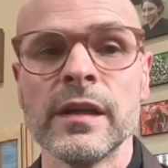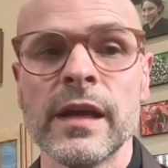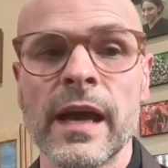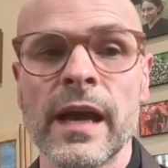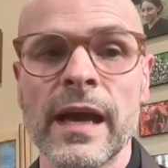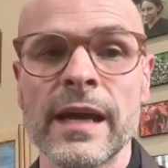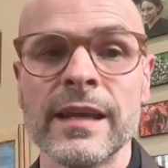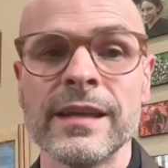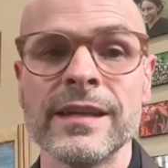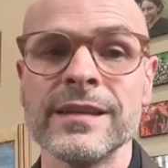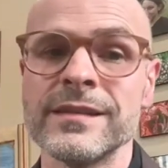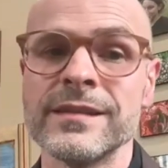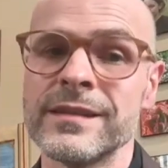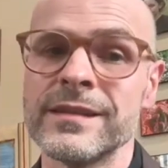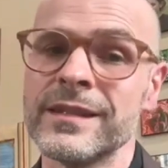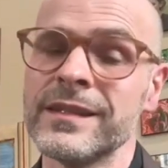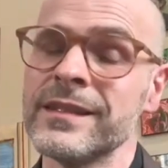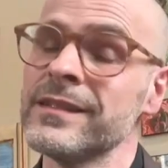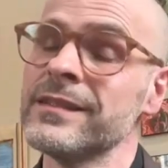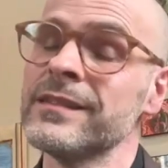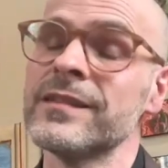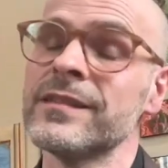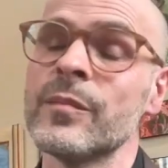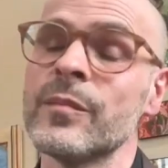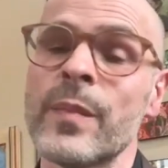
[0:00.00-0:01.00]
and is
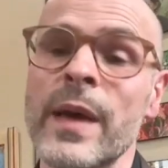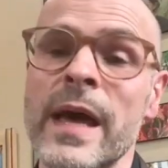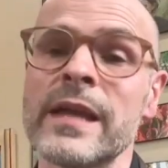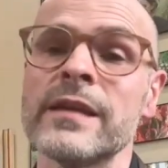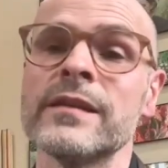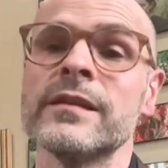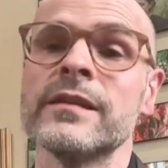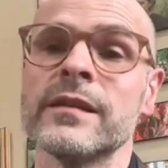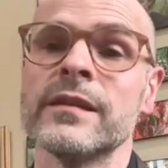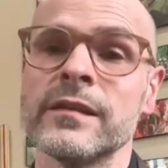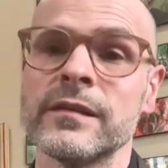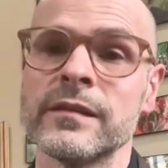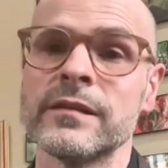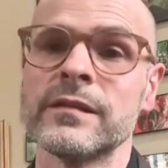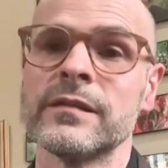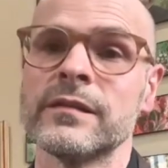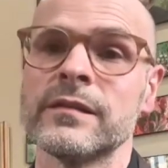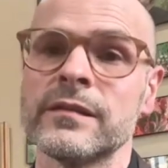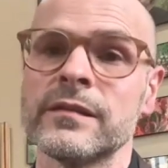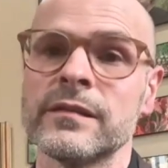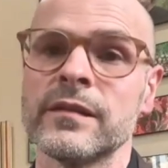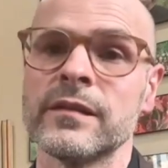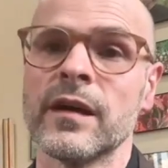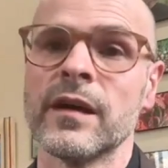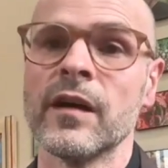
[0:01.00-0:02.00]
independent
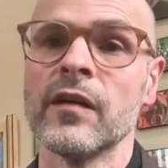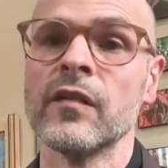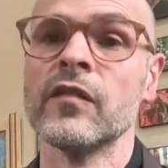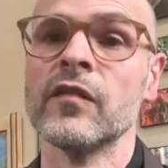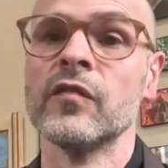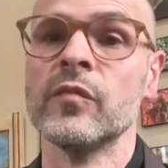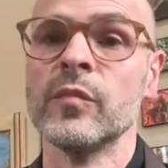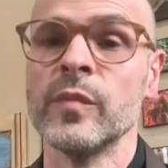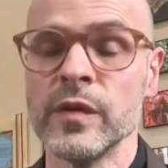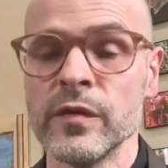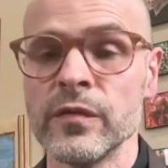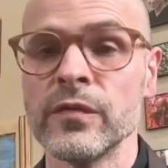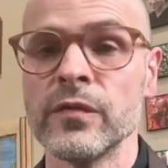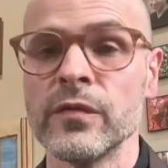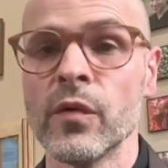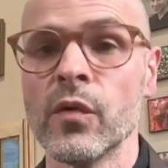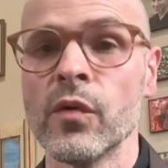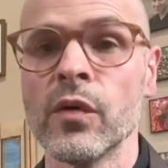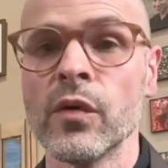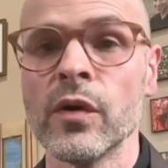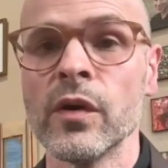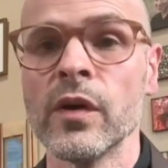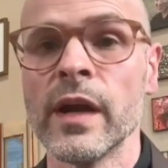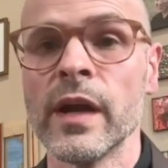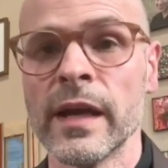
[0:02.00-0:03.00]
of
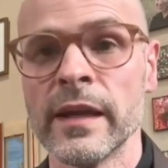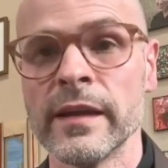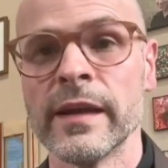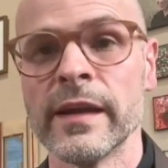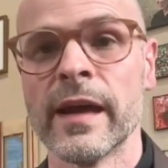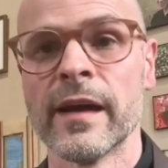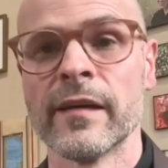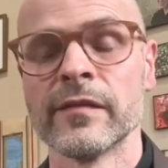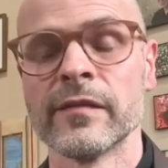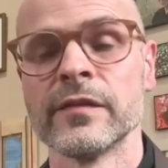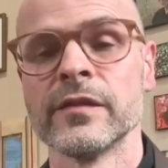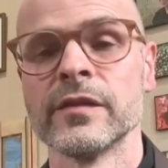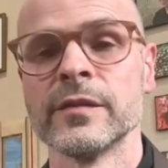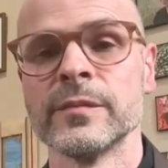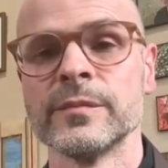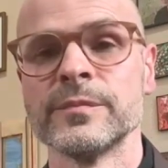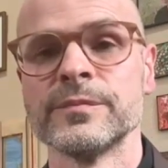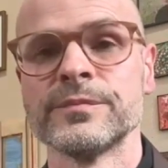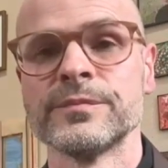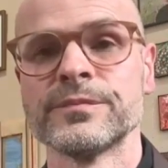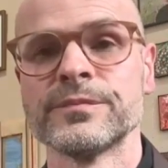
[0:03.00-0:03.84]
before and after.